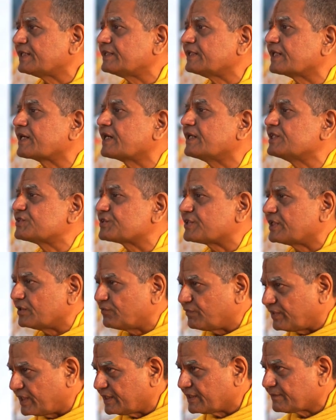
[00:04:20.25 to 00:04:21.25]
and the cultural
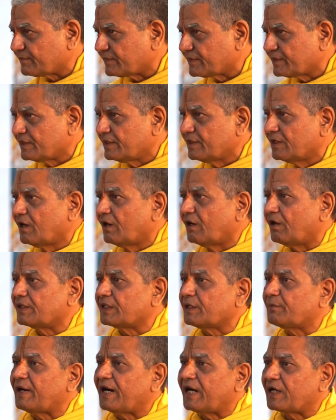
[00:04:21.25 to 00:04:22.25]
one
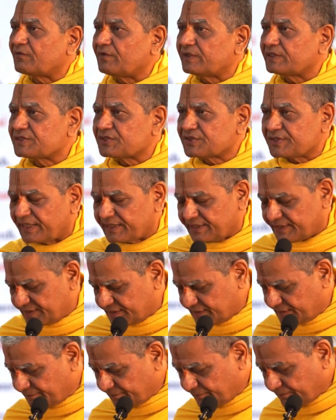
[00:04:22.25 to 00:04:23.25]
on the Bhagavad
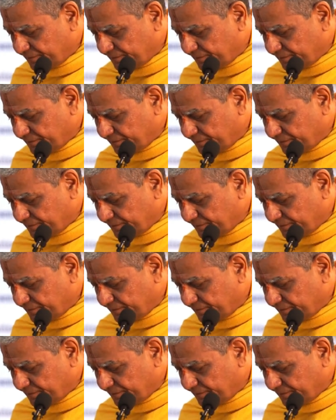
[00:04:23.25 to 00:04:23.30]
studies.